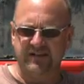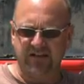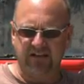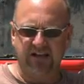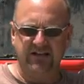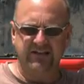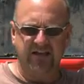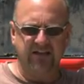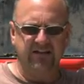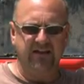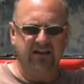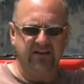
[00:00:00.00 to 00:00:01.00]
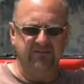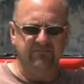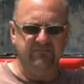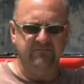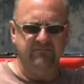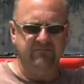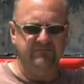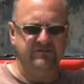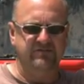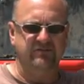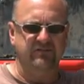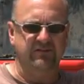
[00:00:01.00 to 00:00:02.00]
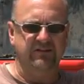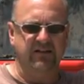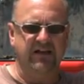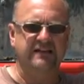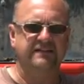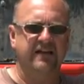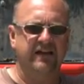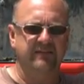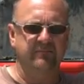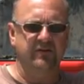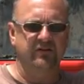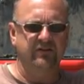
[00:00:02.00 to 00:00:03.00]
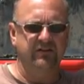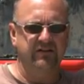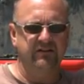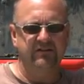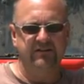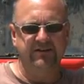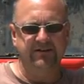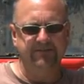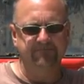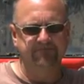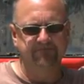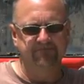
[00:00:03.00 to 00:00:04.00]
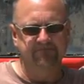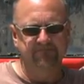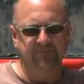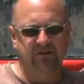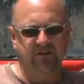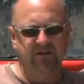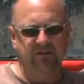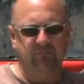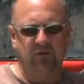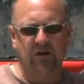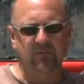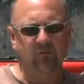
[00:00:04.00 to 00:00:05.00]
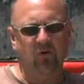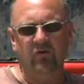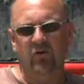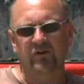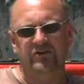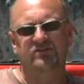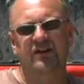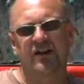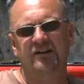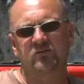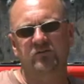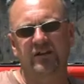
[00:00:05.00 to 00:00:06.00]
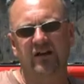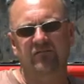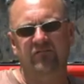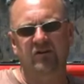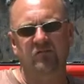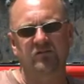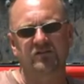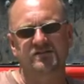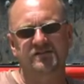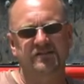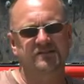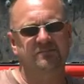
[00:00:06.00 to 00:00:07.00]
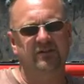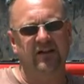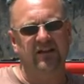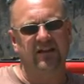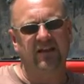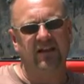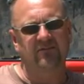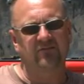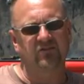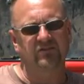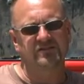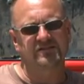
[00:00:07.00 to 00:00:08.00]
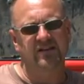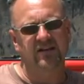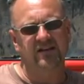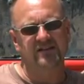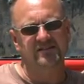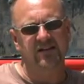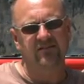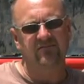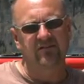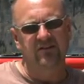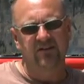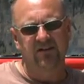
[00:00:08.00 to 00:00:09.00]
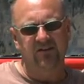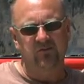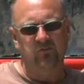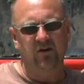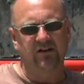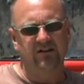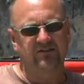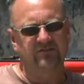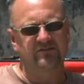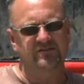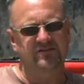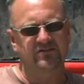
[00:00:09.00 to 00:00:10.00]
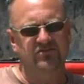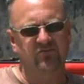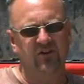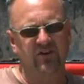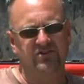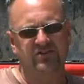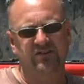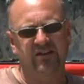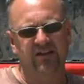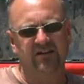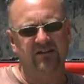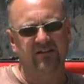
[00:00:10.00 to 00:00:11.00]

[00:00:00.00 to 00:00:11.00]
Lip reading: I like that. I certainly like that ability. Probably won't own a tractor without front wheel assist, but I can't really say as I've run into a situation that